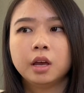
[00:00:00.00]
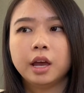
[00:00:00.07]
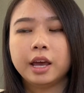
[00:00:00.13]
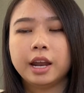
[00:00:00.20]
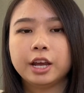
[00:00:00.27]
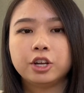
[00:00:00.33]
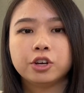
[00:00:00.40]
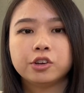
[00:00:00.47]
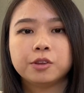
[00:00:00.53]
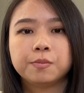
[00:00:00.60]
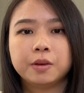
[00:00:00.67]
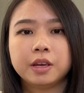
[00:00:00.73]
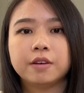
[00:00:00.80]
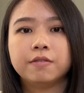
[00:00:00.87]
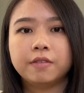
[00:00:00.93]
And I chose
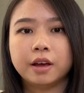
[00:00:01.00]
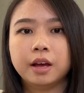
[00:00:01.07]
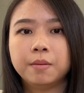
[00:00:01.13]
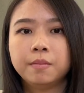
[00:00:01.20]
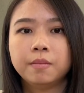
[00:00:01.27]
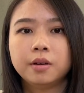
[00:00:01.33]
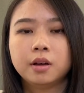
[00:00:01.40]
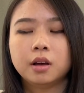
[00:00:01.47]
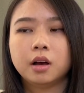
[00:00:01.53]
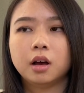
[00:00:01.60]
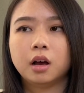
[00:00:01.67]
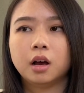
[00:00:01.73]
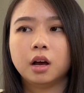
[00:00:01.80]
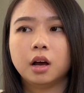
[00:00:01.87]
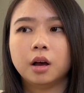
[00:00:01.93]
PFM.
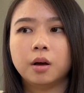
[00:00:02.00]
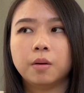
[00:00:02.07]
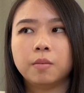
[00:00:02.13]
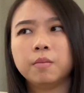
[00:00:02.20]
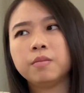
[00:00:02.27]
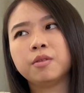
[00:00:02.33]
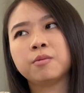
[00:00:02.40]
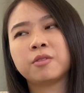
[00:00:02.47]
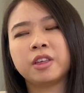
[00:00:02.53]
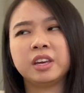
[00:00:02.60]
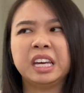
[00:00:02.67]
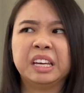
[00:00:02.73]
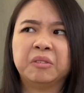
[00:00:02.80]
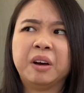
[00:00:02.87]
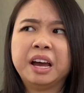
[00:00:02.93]
You're
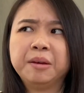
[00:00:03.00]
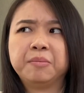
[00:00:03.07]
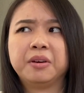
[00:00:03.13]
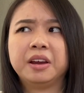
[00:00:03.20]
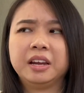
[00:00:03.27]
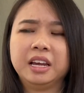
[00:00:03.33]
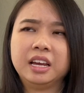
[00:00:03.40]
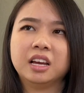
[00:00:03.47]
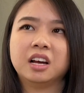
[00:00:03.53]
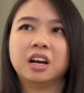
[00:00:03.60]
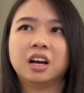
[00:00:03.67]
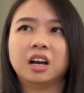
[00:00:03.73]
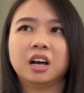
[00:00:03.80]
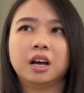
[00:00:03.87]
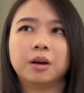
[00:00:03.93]
thinking, why, Brittany?
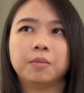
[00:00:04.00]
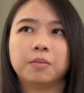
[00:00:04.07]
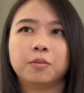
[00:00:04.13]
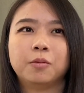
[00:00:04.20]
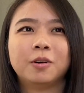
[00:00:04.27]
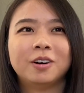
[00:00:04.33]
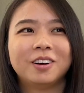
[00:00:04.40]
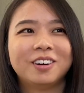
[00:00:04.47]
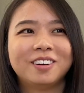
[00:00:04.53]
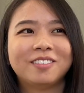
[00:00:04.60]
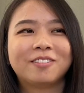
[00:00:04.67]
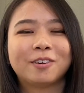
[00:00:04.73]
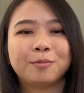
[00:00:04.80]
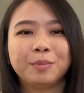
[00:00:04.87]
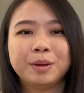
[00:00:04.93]
Well,
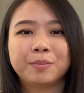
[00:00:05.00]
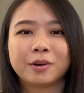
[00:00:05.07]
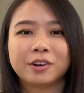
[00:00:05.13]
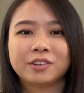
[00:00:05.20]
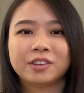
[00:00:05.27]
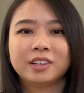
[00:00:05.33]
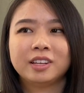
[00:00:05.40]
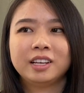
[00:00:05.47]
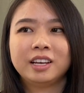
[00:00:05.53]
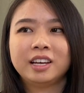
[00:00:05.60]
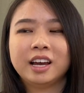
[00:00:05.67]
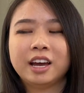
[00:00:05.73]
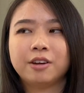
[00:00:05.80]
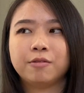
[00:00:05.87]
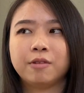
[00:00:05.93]
for me personally,
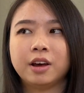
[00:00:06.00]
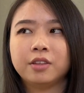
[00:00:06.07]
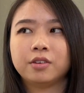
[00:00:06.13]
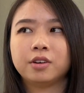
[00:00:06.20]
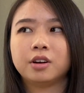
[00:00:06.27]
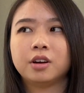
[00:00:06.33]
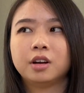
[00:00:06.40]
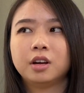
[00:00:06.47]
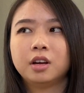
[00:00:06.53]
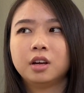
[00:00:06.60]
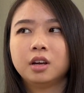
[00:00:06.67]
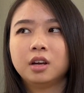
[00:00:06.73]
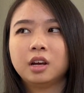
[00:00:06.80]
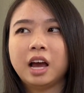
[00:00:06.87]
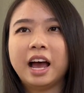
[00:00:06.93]

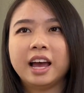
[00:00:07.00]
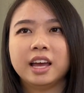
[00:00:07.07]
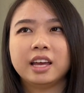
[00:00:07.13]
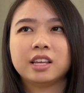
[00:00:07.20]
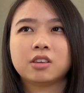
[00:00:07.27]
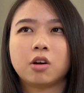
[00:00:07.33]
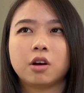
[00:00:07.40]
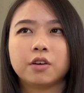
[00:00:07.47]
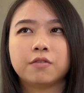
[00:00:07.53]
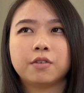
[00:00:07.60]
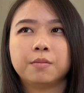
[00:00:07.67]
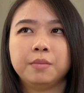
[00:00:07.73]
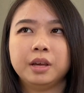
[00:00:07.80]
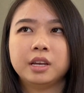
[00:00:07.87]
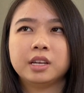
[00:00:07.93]
it's hard for
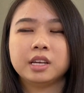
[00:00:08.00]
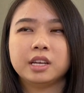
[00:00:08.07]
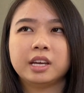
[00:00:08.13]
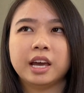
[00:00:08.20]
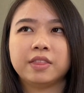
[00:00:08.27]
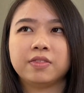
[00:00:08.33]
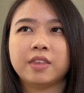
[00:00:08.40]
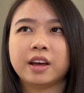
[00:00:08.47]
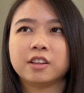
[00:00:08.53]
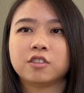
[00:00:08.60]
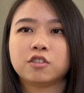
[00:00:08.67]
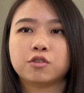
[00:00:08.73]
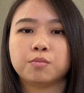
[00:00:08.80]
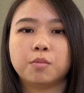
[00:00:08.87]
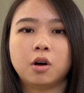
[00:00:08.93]
me to get that
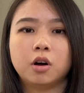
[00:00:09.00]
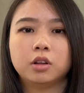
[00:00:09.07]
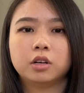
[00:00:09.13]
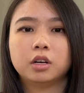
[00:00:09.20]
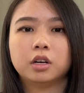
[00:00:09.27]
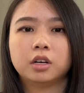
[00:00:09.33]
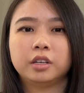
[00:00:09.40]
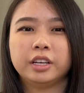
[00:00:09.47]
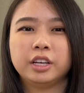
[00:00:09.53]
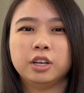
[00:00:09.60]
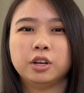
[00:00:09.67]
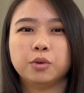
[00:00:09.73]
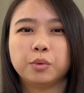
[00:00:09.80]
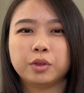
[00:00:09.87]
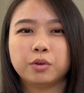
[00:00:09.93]
smaller, like, you
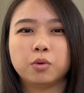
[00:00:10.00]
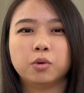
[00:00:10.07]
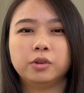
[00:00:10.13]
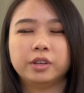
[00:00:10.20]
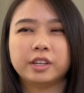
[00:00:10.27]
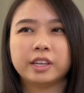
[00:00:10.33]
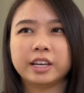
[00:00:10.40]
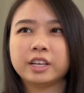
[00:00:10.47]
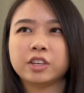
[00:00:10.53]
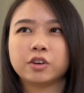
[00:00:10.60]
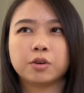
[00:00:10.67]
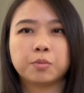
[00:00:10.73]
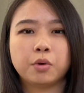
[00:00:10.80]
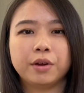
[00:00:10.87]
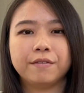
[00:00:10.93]
know, with gold, it's like
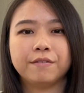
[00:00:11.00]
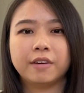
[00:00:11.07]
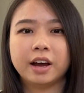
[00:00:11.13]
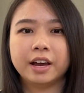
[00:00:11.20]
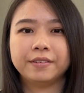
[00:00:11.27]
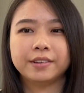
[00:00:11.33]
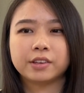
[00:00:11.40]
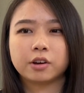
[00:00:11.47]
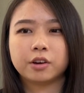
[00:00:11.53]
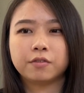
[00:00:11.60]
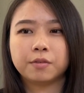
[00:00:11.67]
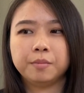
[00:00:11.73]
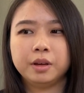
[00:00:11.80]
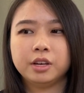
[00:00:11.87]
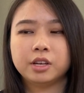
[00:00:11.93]
0.5. It's hard for
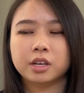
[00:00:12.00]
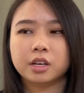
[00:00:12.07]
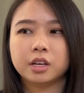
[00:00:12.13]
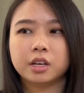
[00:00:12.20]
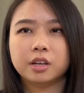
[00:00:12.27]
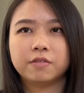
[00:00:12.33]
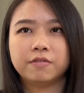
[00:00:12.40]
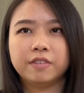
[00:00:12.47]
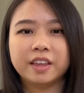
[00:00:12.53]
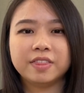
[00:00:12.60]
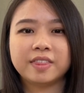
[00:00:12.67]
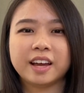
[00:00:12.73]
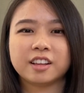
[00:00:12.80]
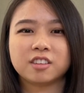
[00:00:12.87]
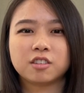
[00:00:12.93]
me to fit
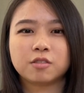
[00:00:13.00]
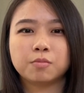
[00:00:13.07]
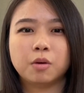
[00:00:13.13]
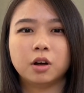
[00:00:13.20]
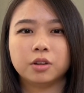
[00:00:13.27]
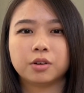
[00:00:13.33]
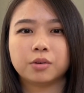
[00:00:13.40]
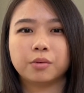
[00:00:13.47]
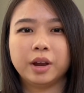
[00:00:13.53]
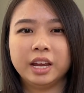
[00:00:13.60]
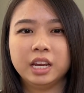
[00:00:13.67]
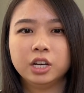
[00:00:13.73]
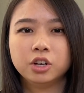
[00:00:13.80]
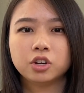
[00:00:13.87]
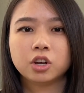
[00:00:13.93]
that smaller
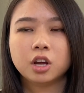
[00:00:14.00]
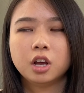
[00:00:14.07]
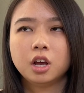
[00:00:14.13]
range.